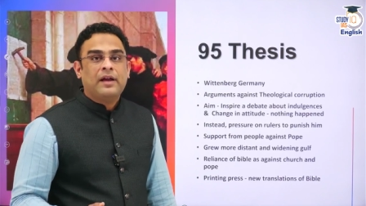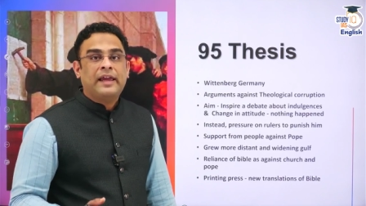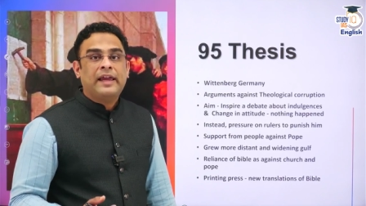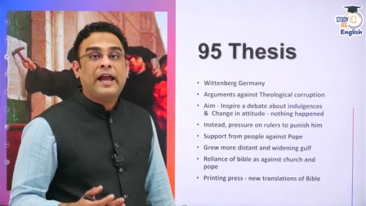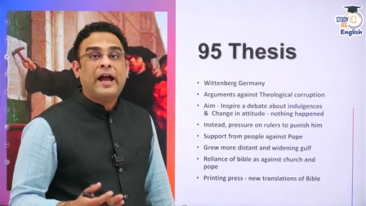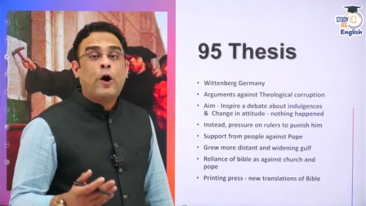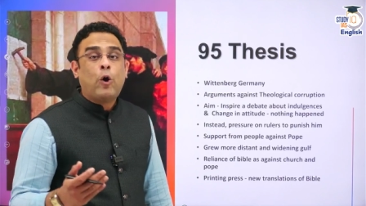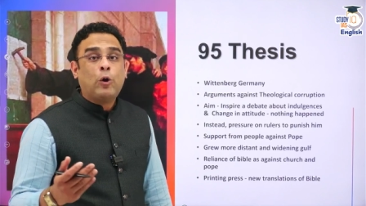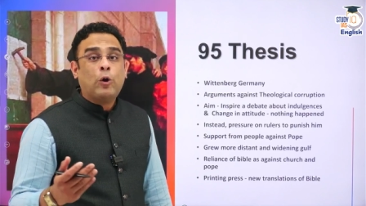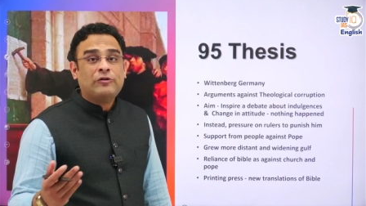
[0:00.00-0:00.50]

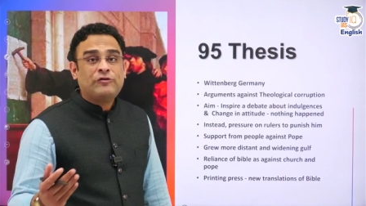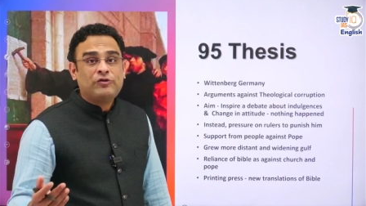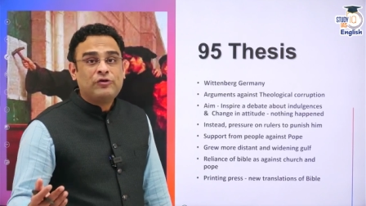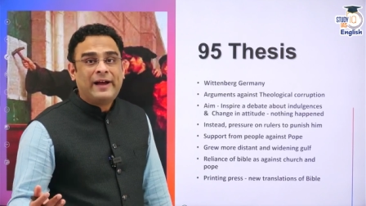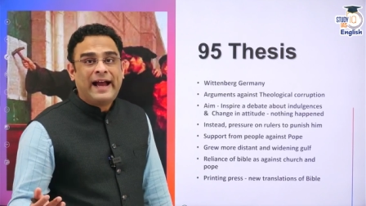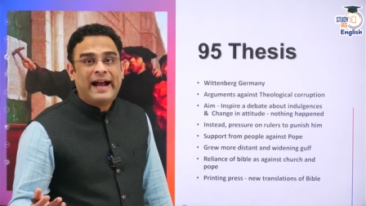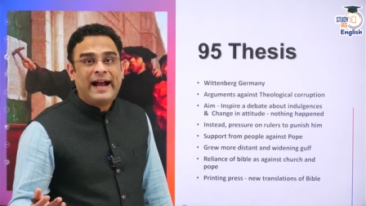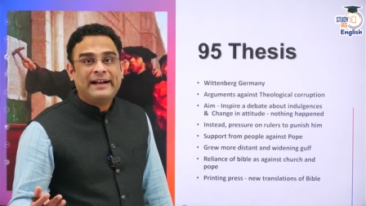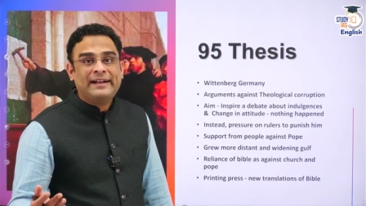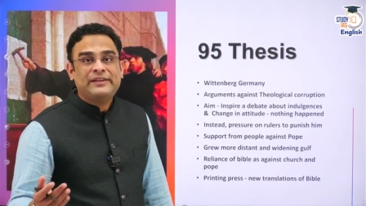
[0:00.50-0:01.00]
He also
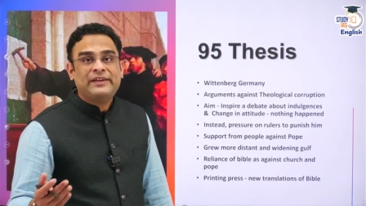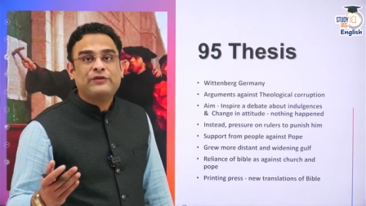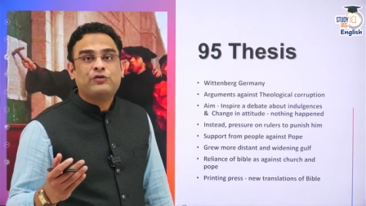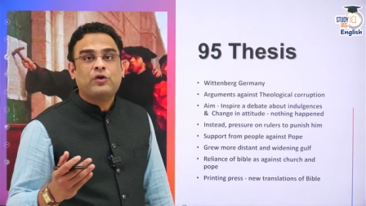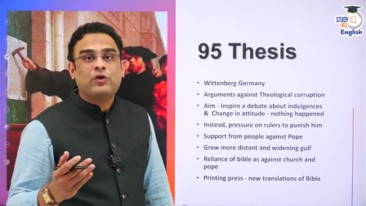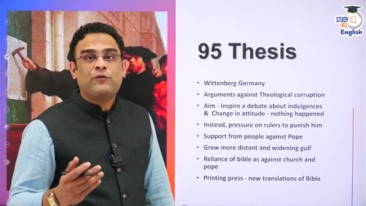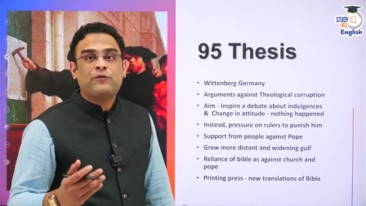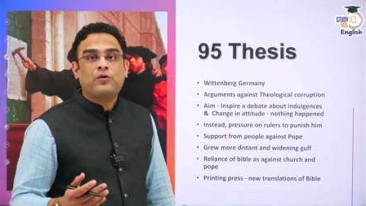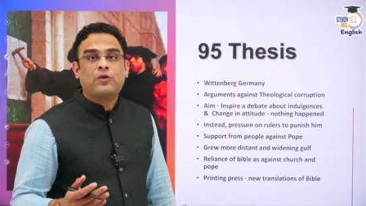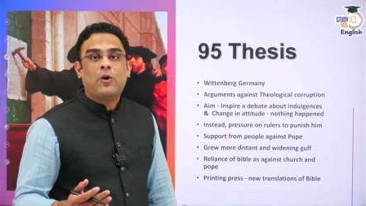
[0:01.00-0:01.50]
had the
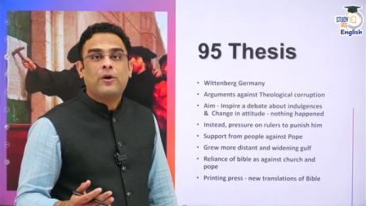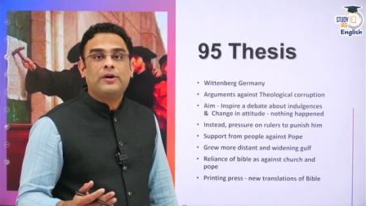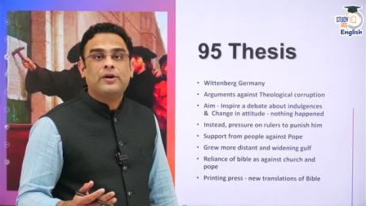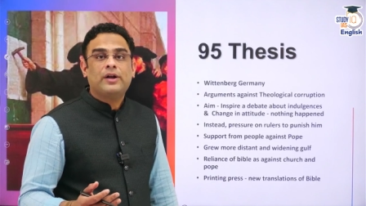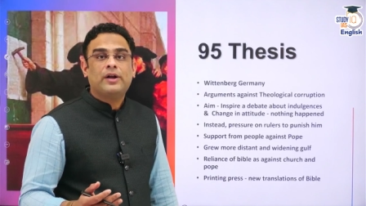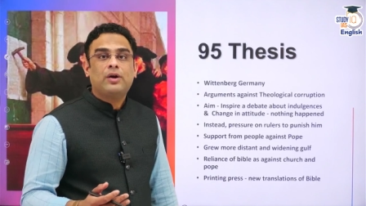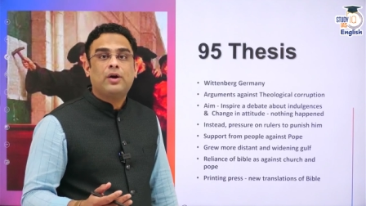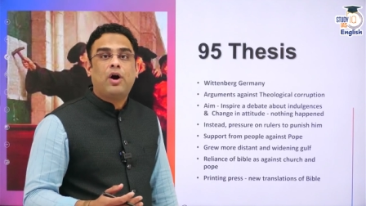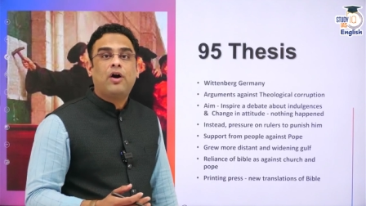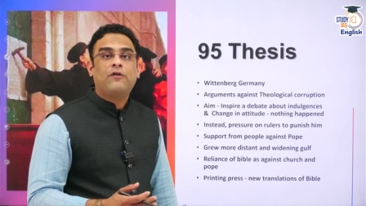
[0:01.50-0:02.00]
soft
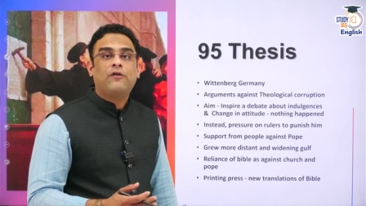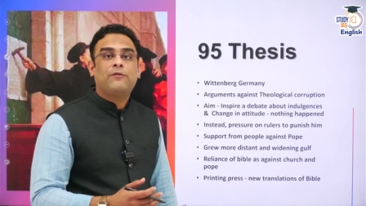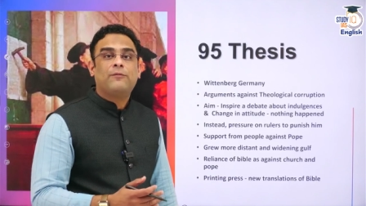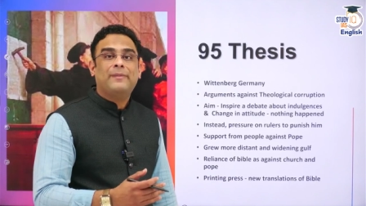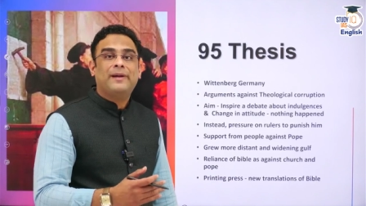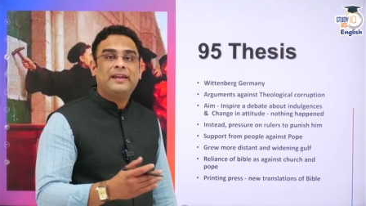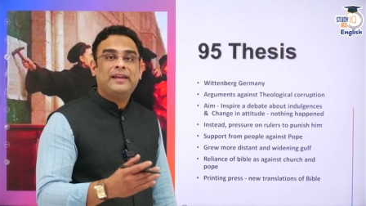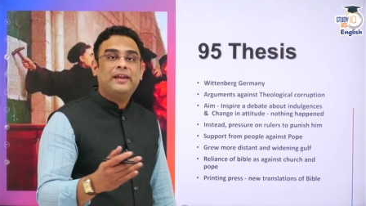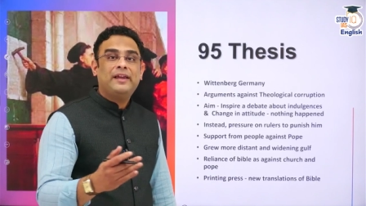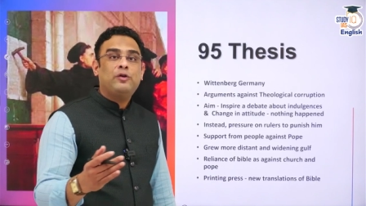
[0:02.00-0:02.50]
corner of
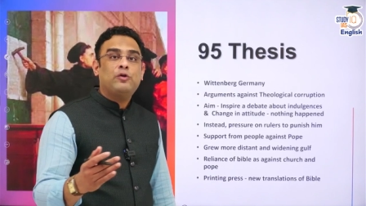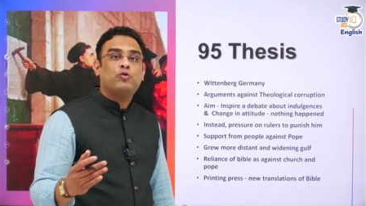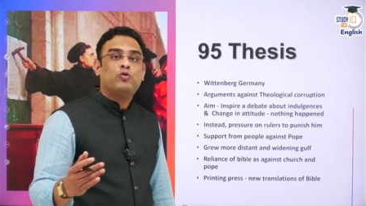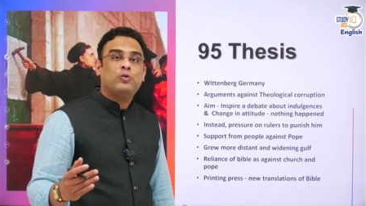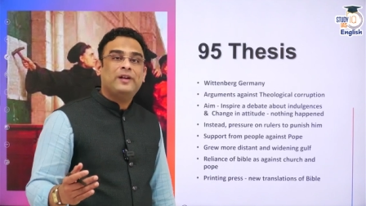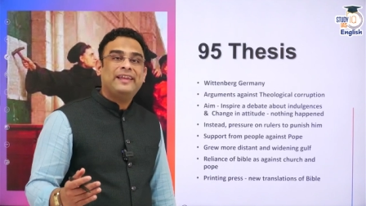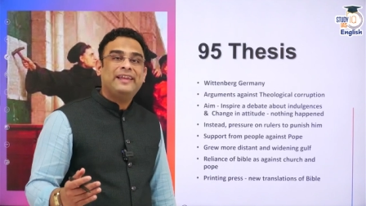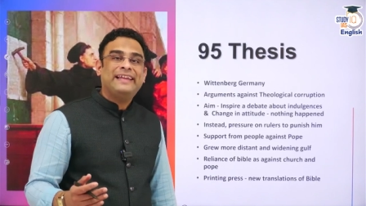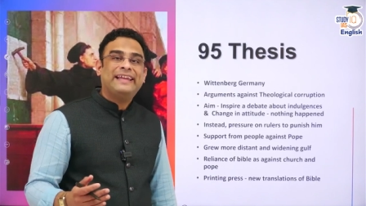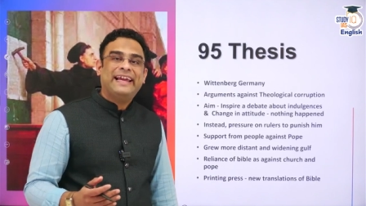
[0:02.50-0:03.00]
many
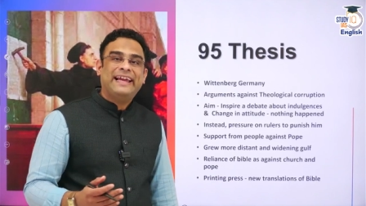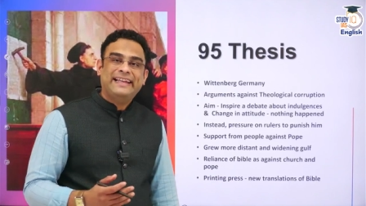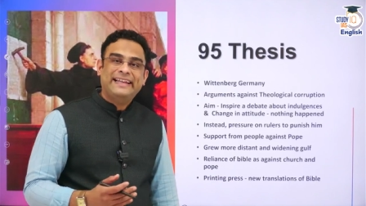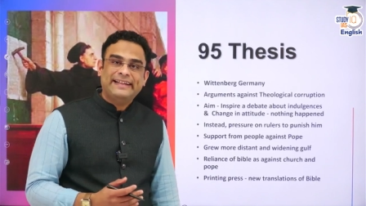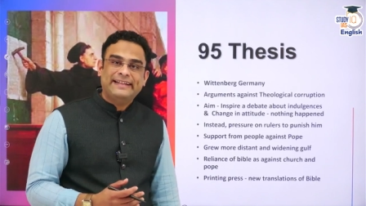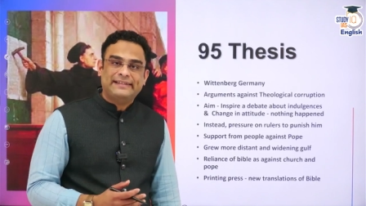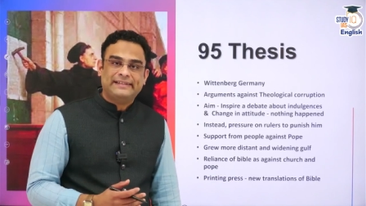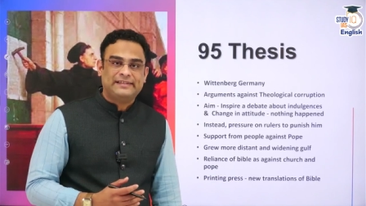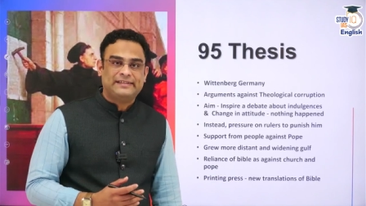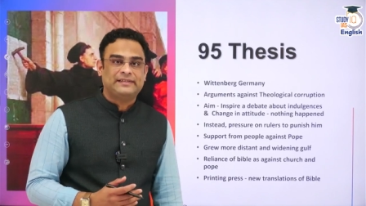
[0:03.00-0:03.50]
ruling
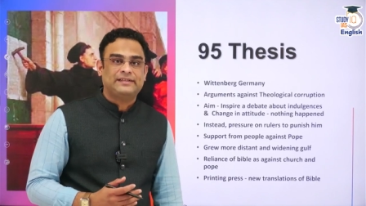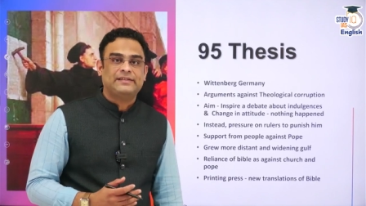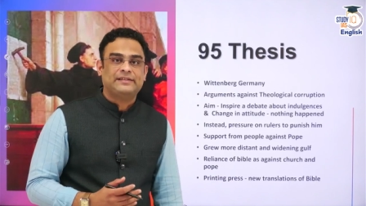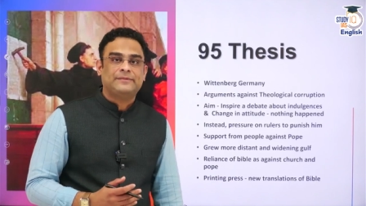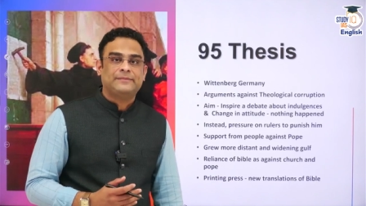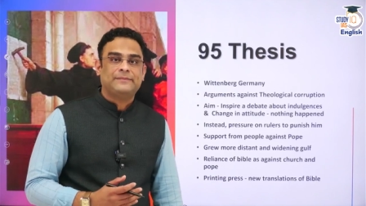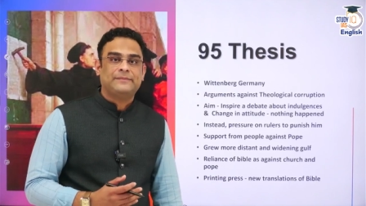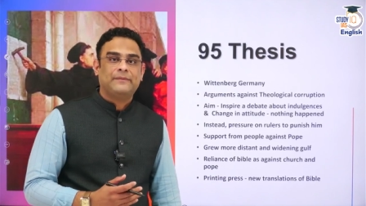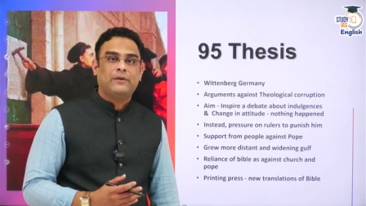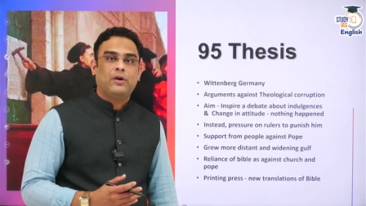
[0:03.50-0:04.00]
elites
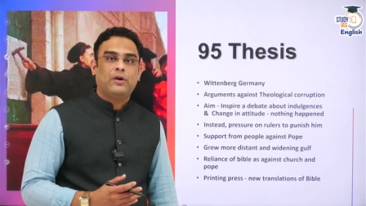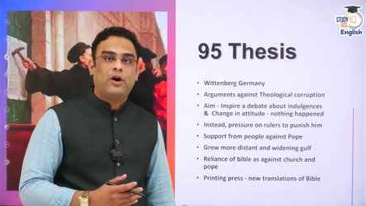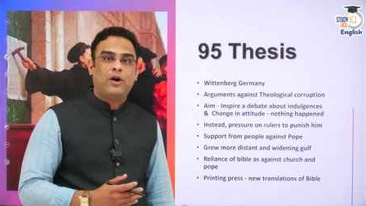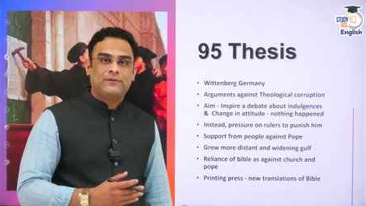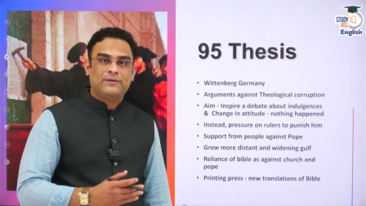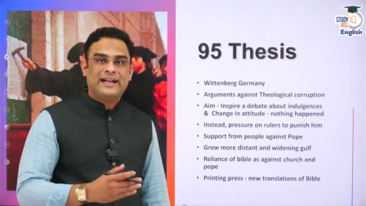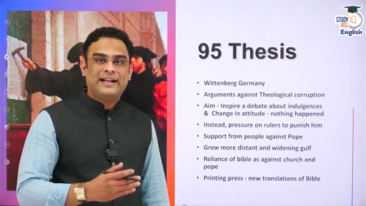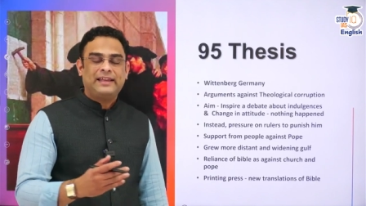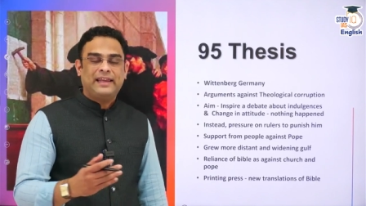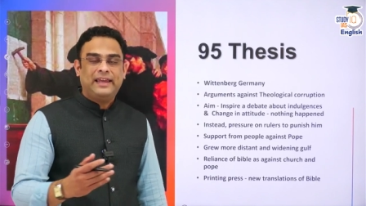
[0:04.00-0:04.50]

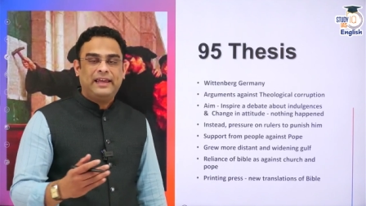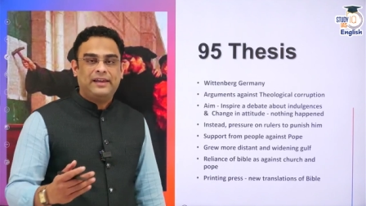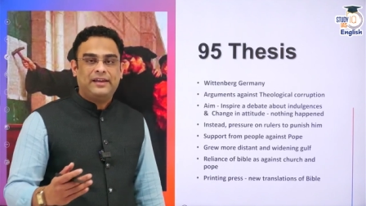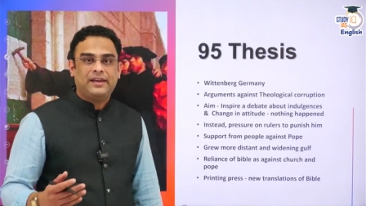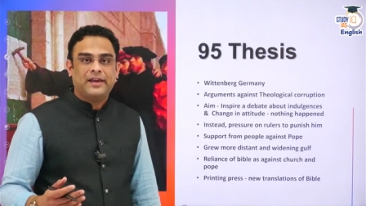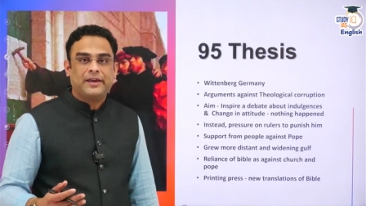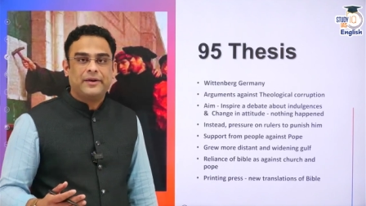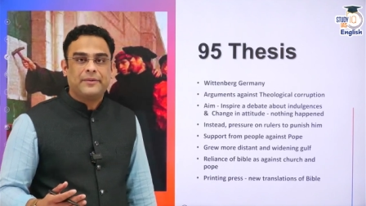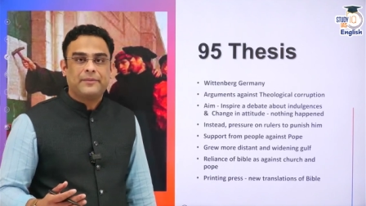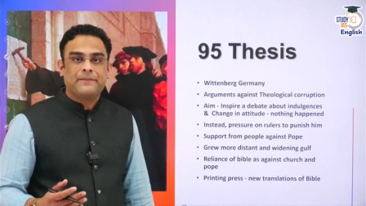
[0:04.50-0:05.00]
of that
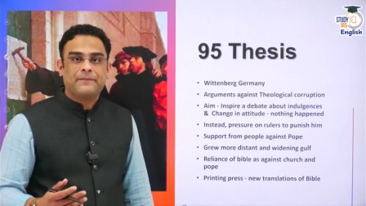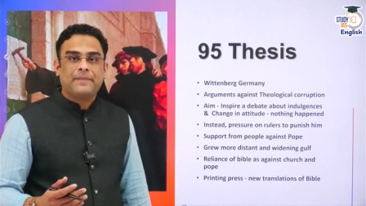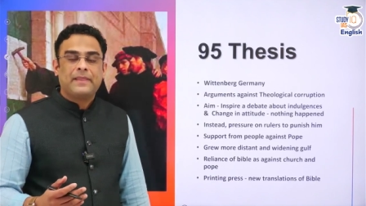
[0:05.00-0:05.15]
area.